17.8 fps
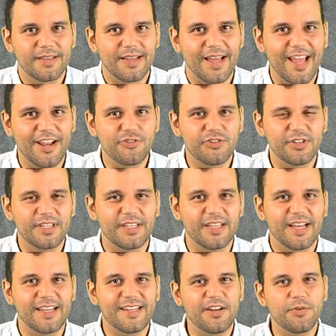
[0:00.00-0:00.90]

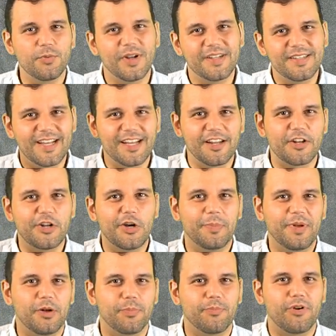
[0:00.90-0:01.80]
Actually, I didn't run down a
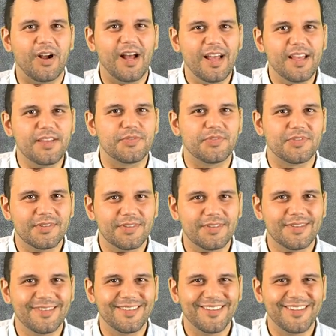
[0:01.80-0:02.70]
Nobel Prize
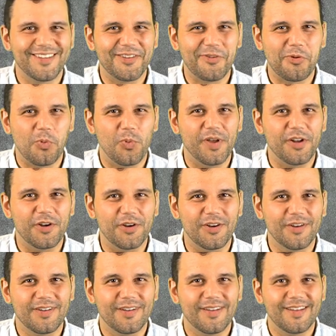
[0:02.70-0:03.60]
winner.